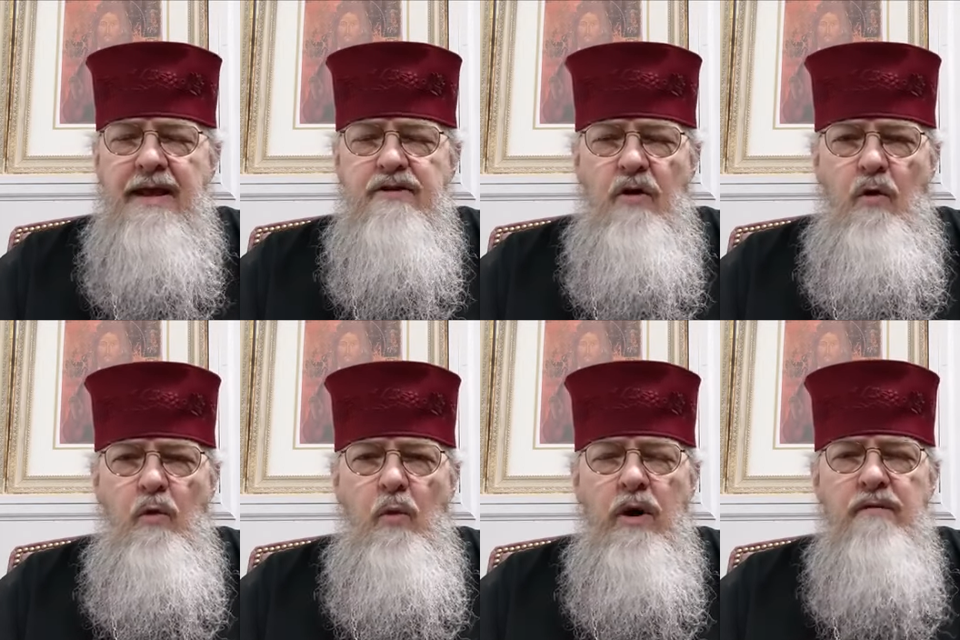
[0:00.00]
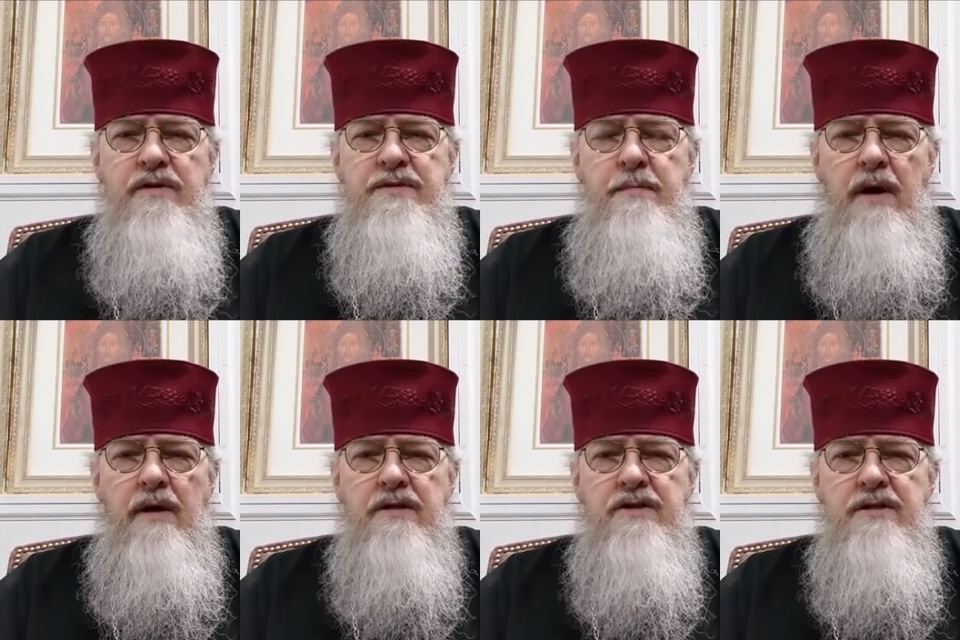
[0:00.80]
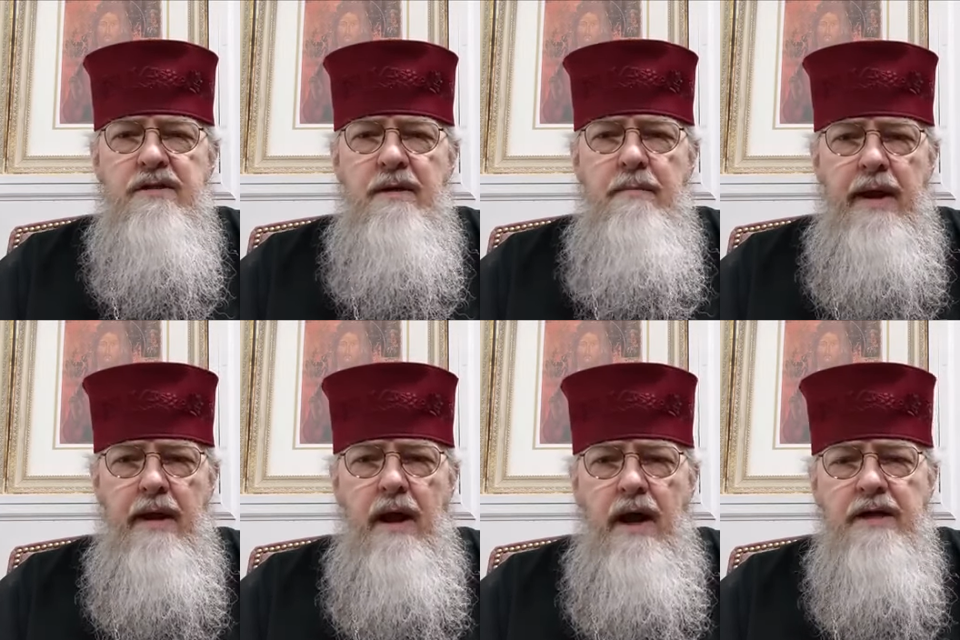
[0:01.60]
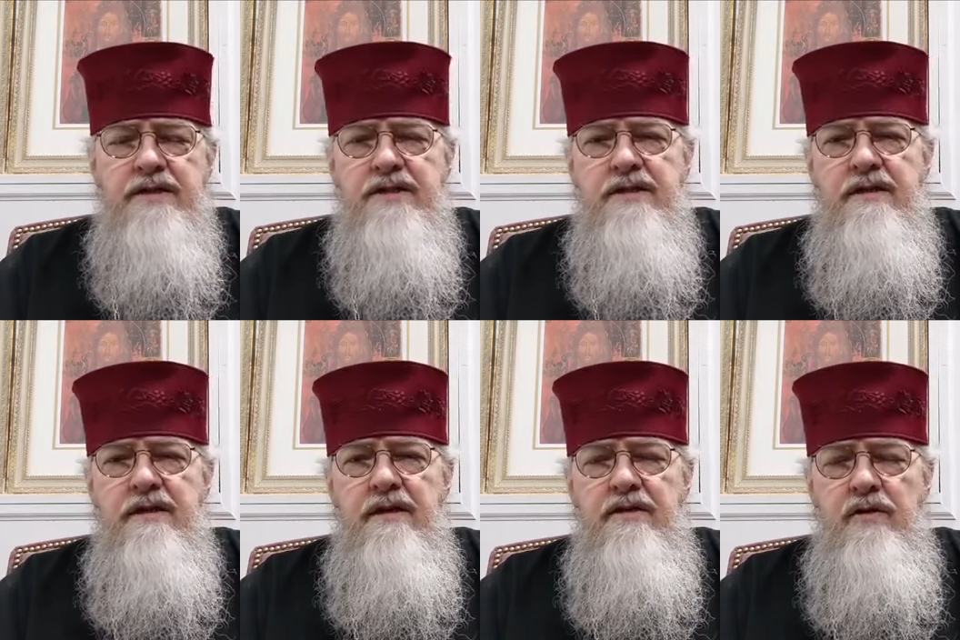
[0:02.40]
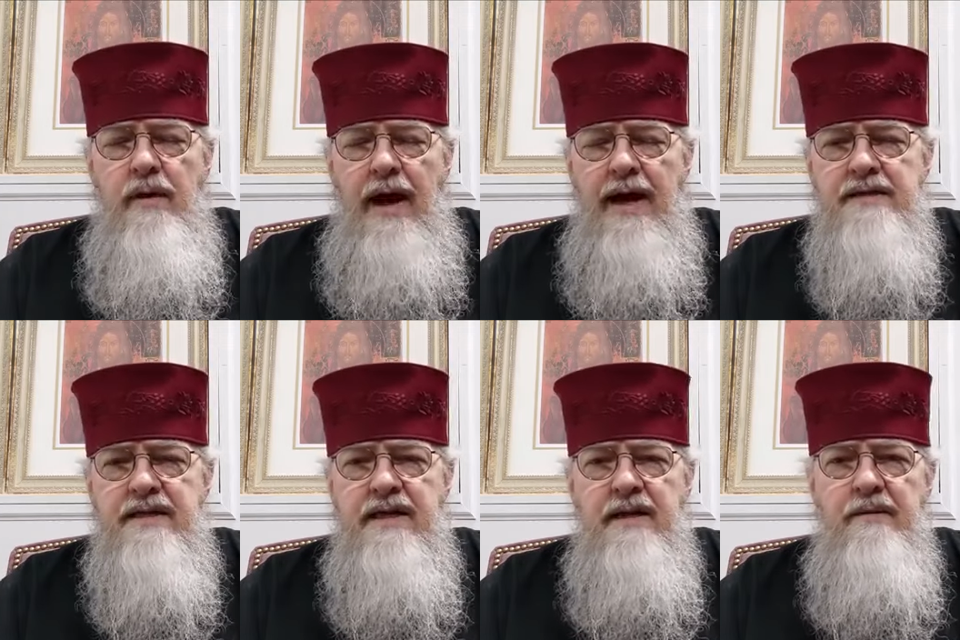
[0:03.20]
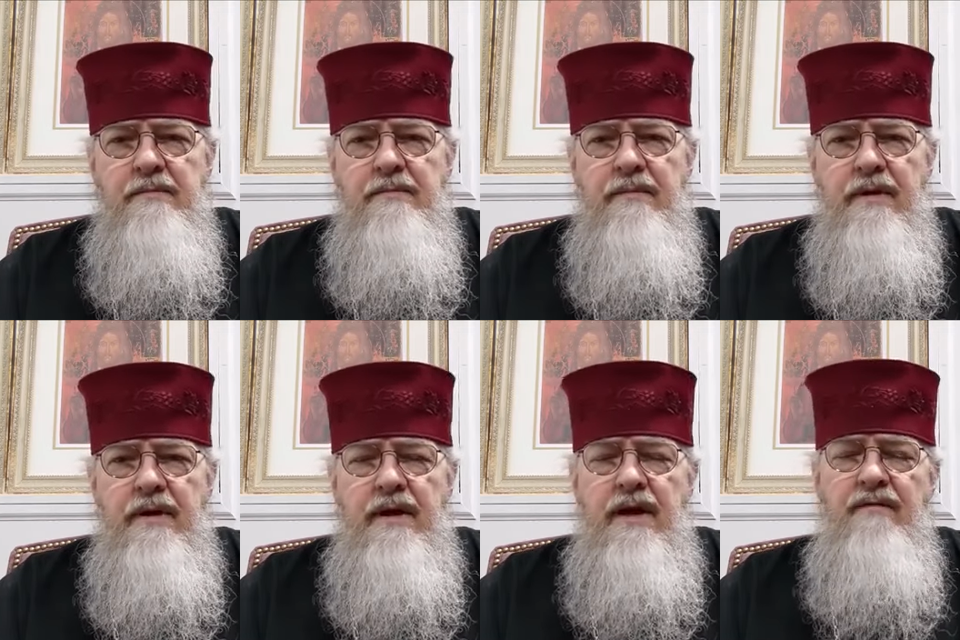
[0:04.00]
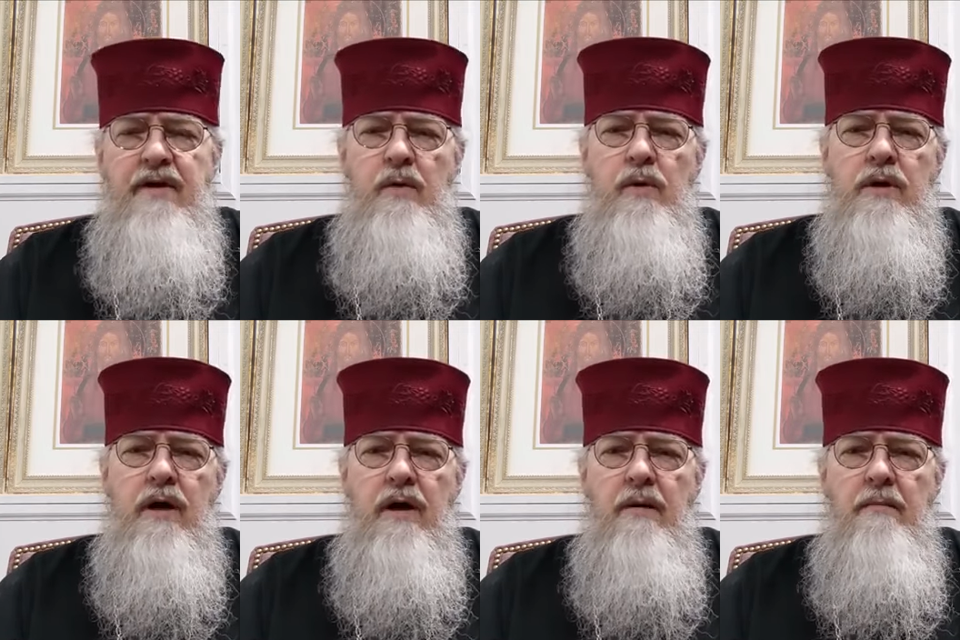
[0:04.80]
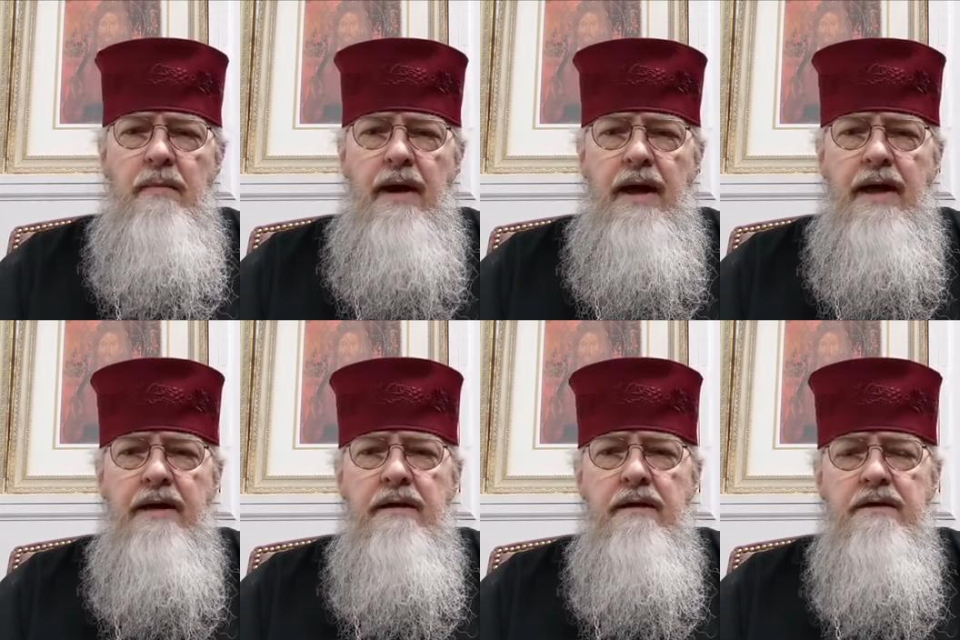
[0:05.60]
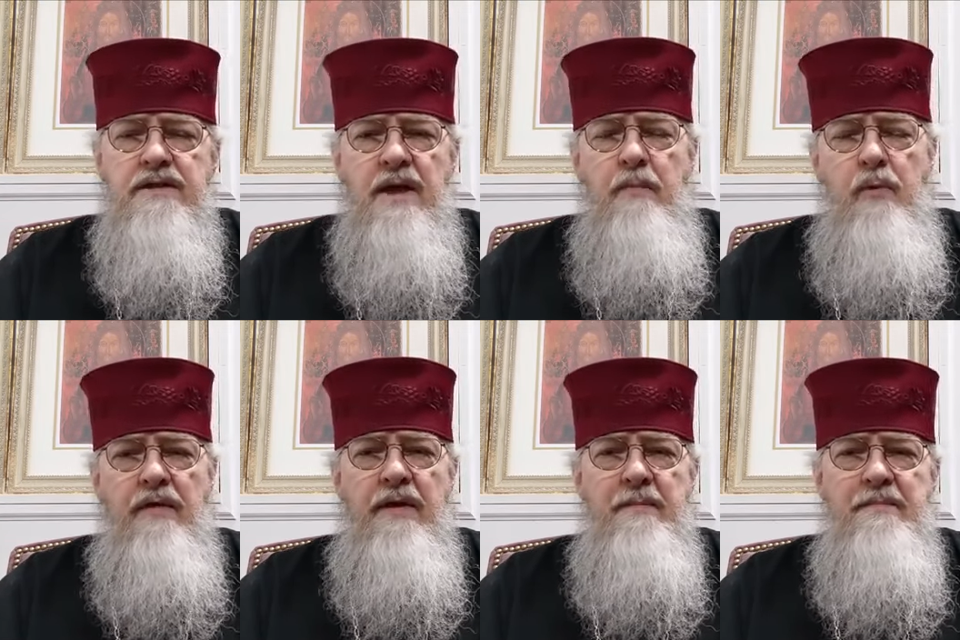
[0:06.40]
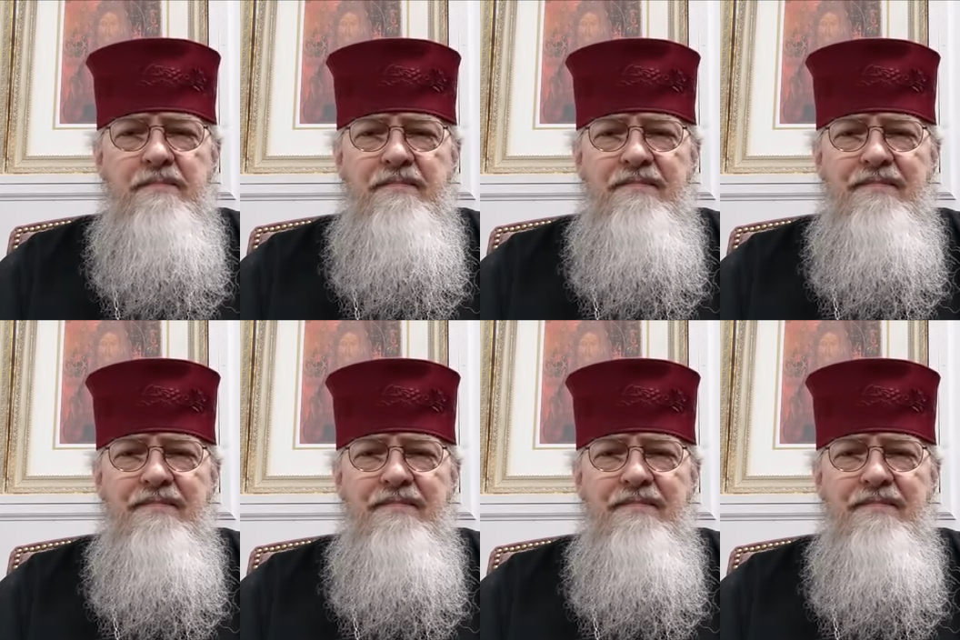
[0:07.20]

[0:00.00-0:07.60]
and told one of his monks, Menas, to ask him if he would come and sup with him.